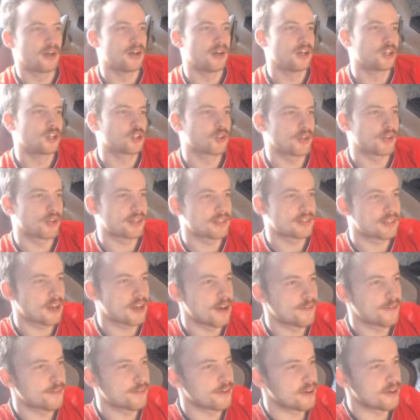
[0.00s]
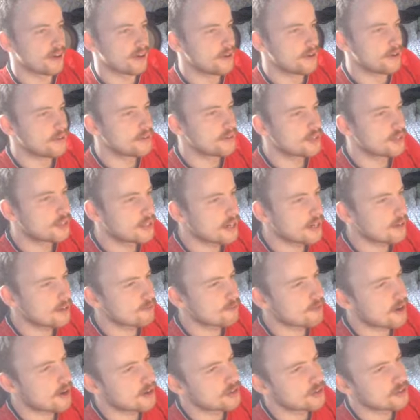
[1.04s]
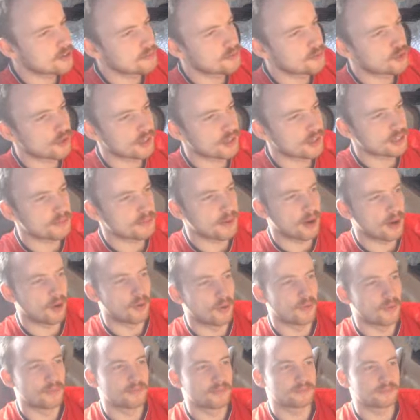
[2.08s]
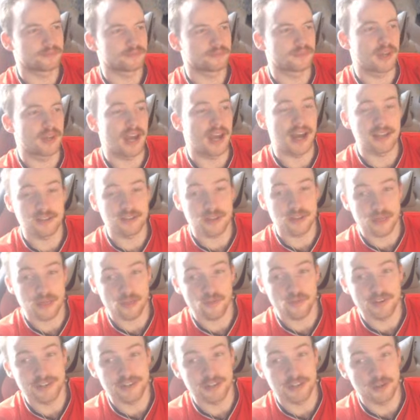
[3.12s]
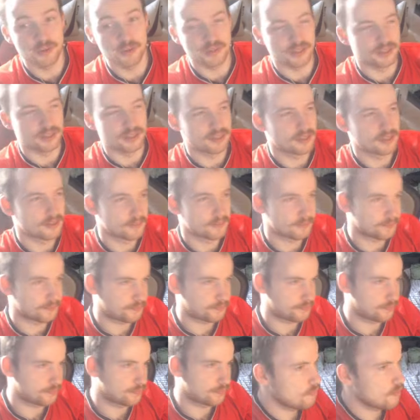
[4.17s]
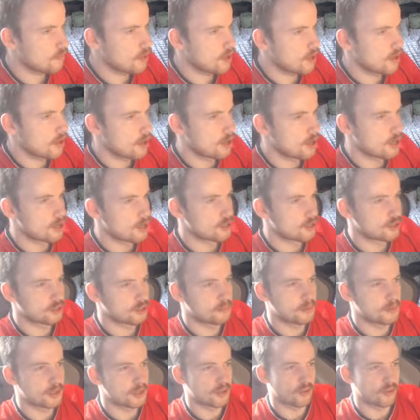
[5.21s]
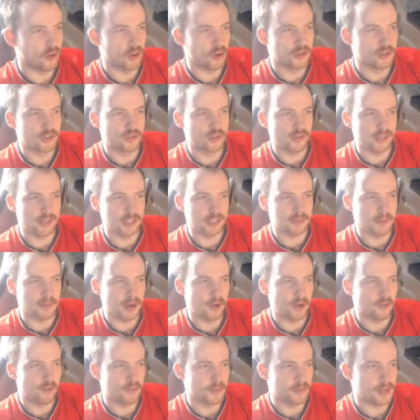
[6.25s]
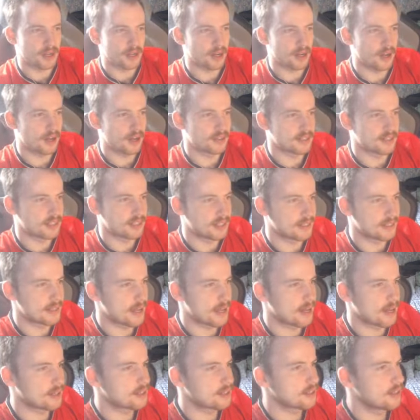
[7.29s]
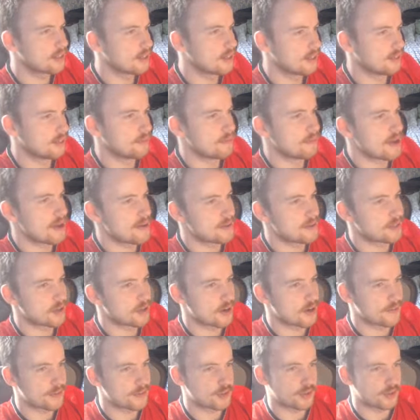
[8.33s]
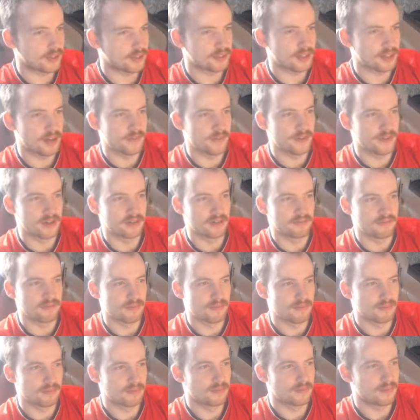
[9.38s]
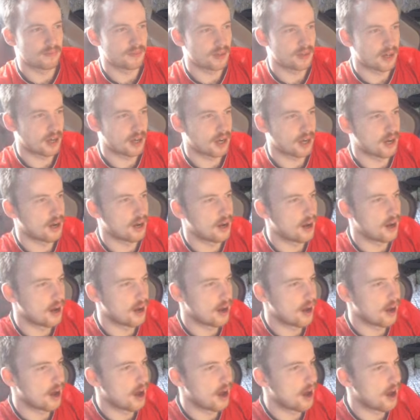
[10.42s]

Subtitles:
Drink Server. Get a random drink spell. It has 3 uses. Just put your own drink spell from your class in your deck and maybe don't have to drink server. Uh